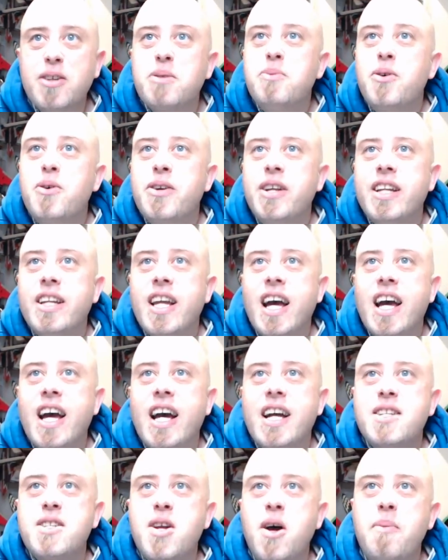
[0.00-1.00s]
Good morning,
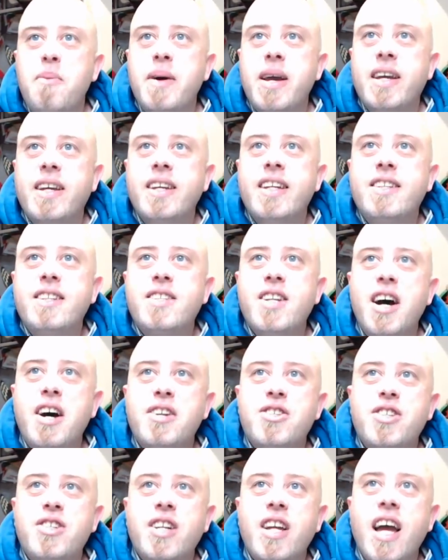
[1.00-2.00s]
Atomic,
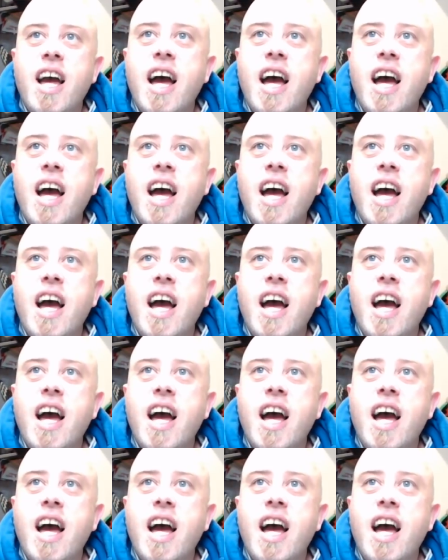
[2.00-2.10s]
Dutch,